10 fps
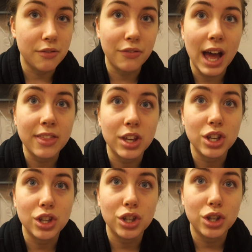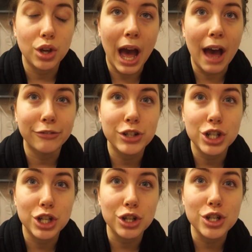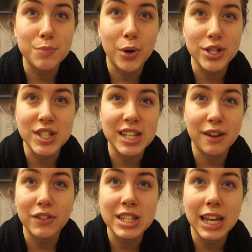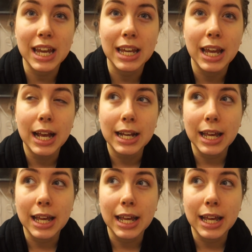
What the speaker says: fact that you have to choose positivity.